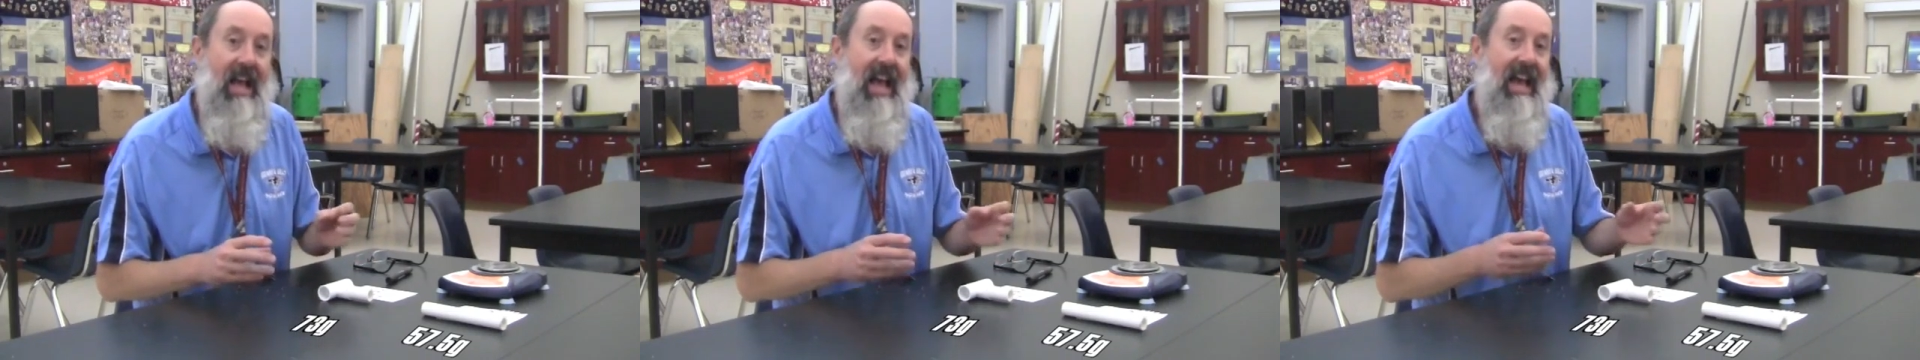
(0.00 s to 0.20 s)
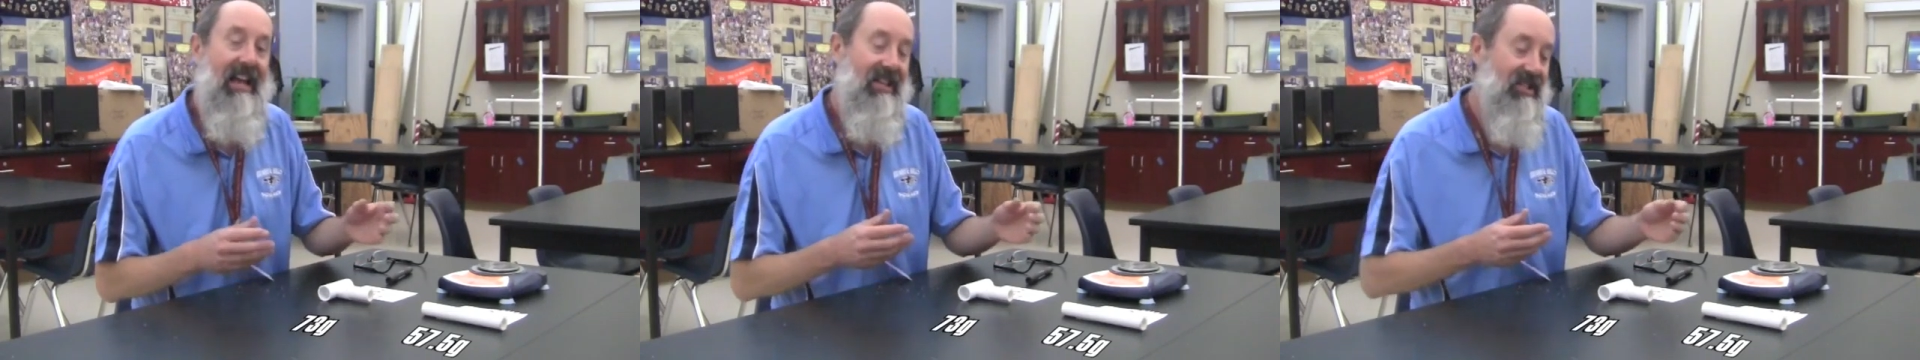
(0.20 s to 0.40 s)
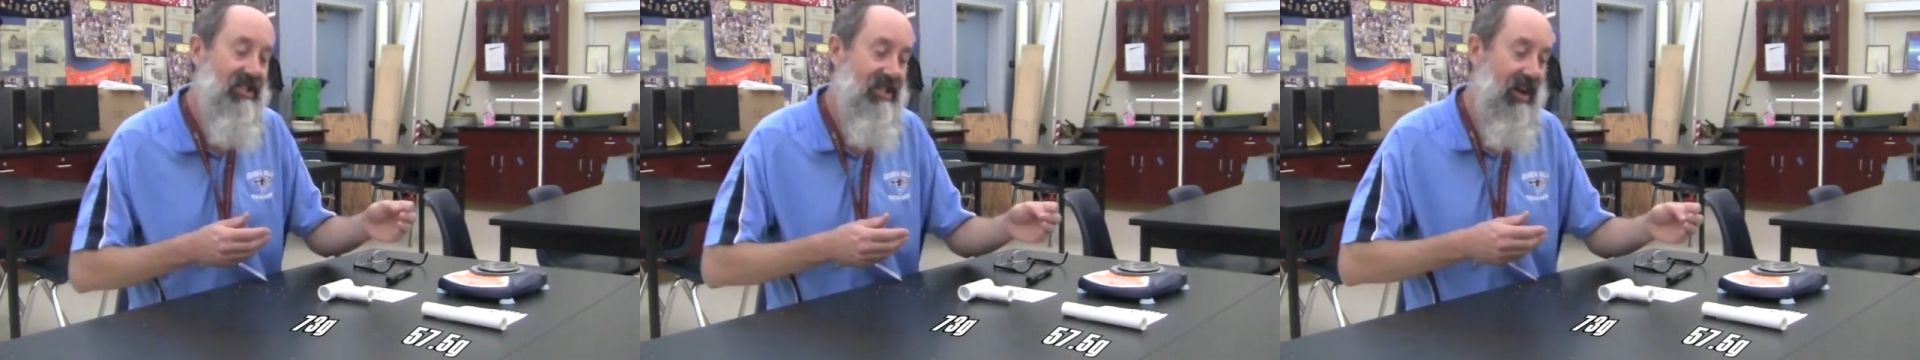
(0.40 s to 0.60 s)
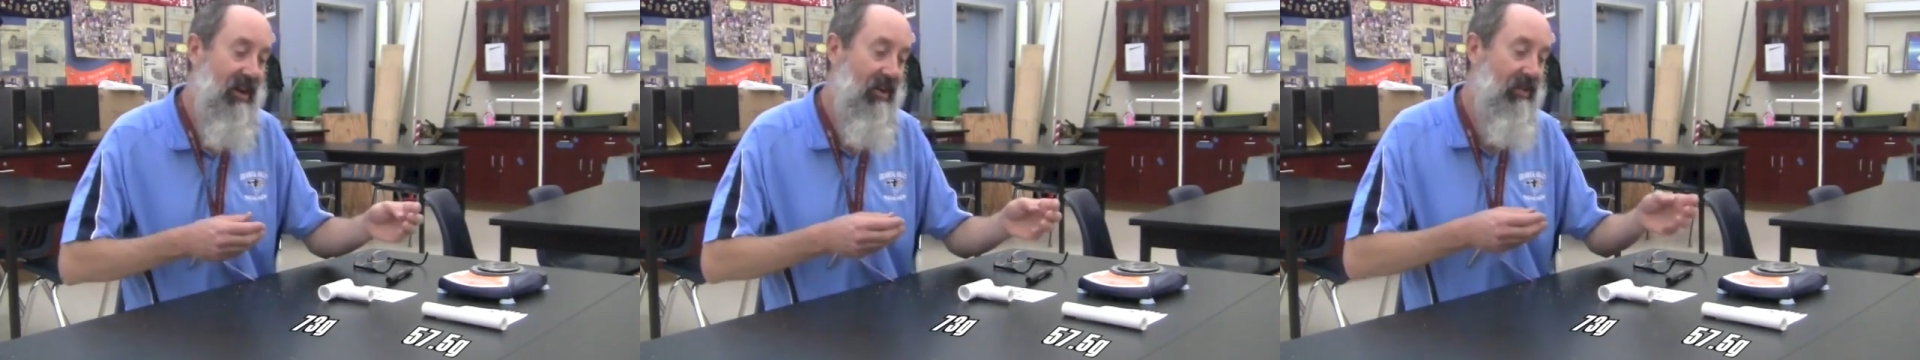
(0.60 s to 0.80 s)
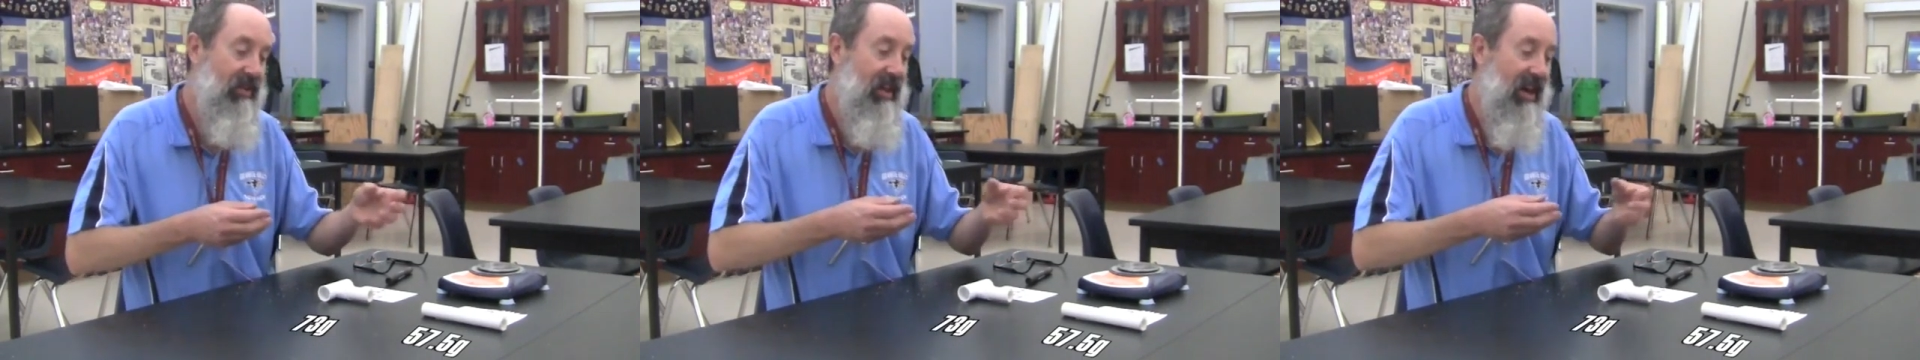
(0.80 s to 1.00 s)
And
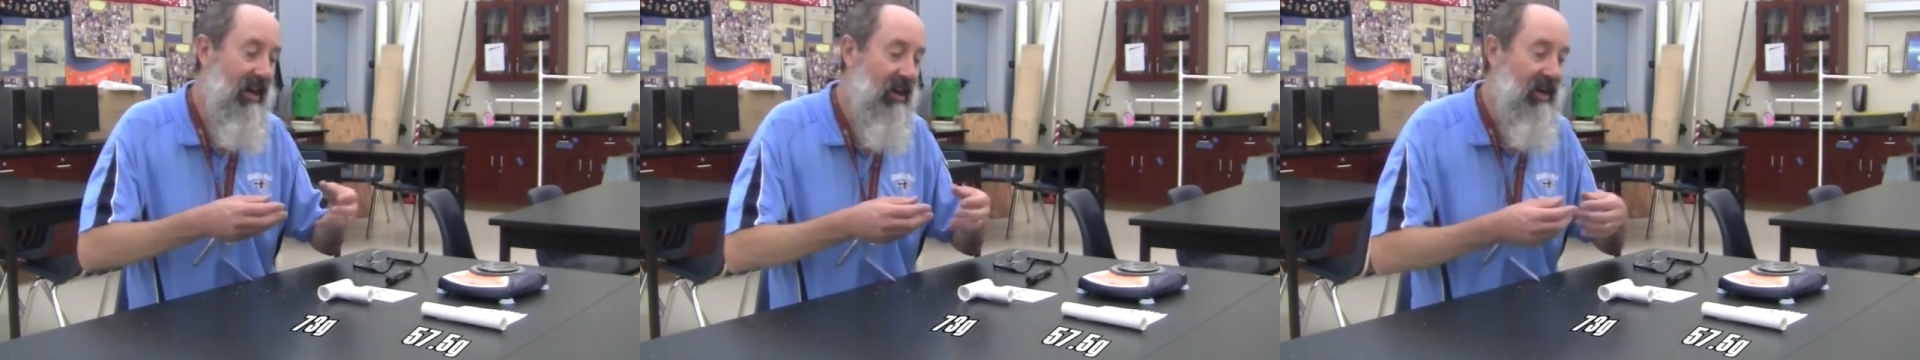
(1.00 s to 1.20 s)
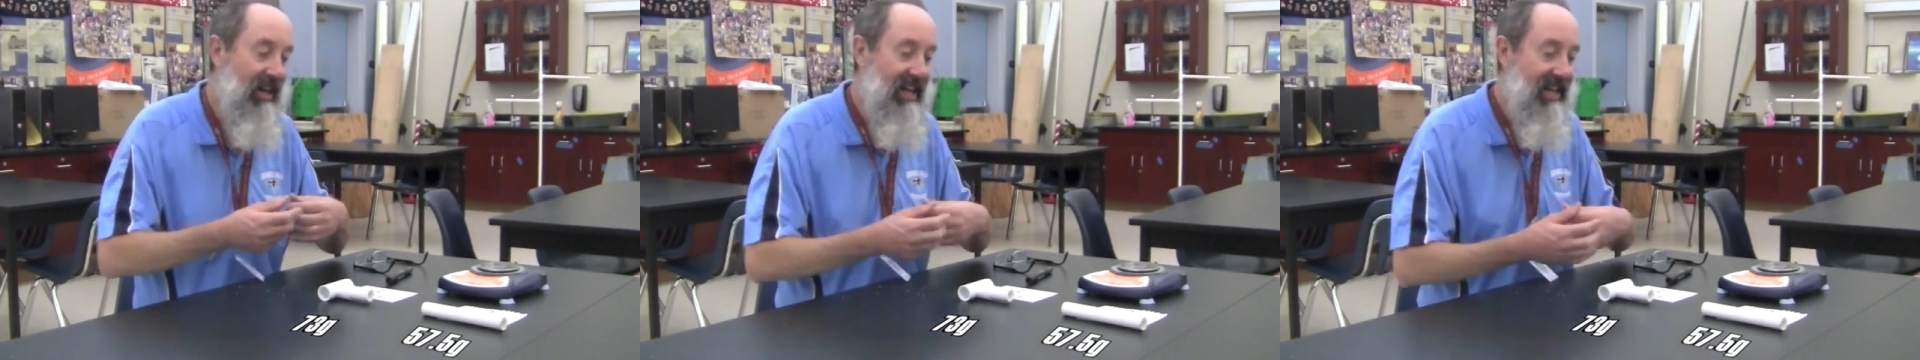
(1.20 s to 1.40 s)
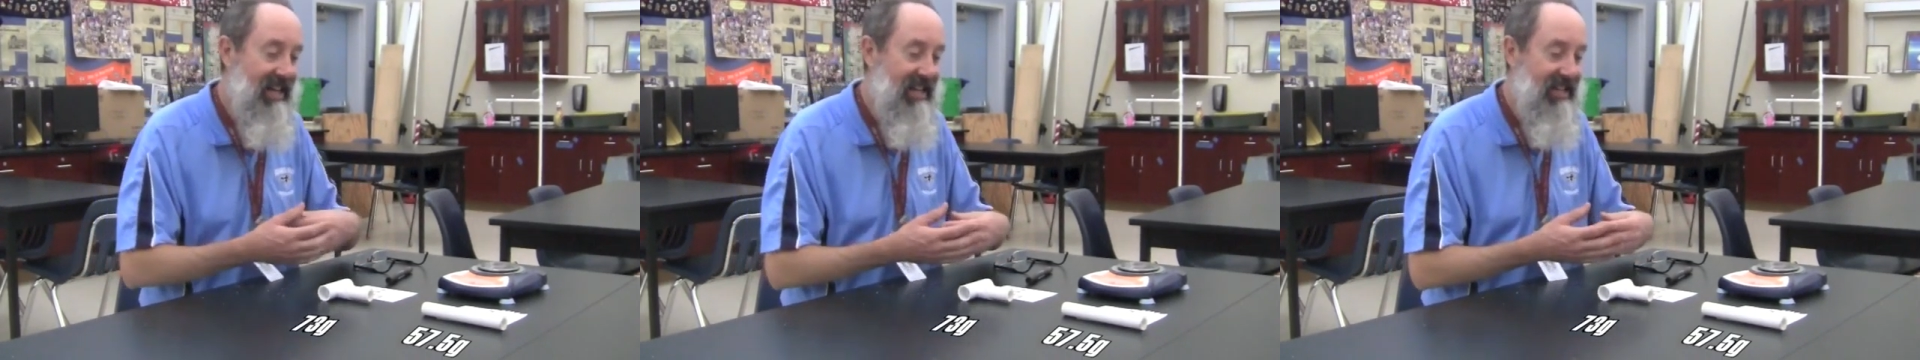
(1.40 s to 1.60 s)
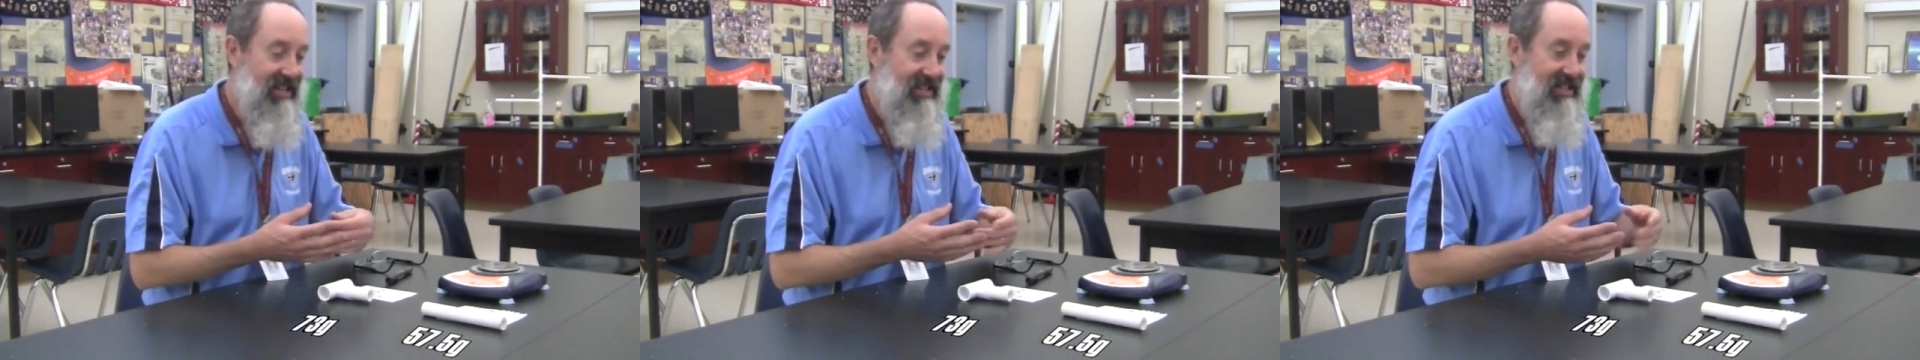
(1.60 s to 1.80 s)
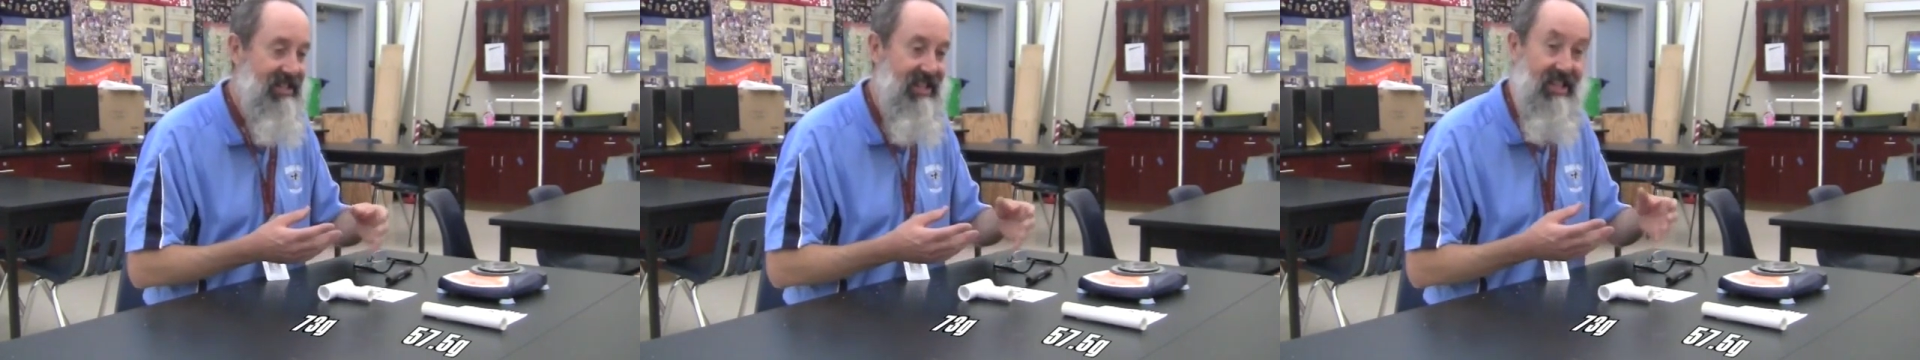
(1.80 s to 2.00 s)
so there is